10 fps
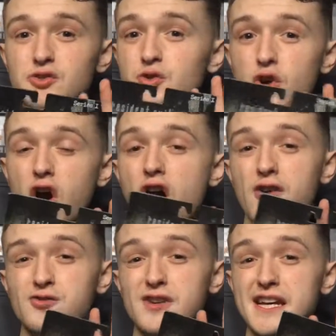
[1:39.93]
look
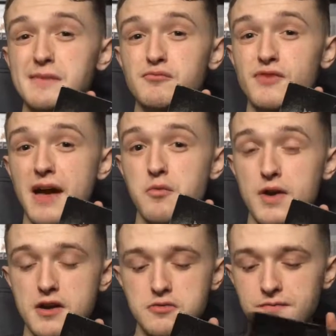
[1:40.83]
after him that
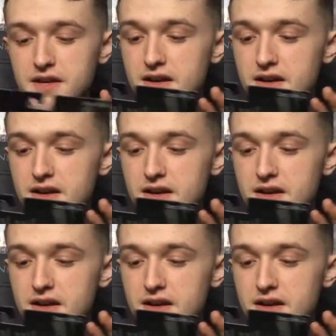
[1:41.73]
well.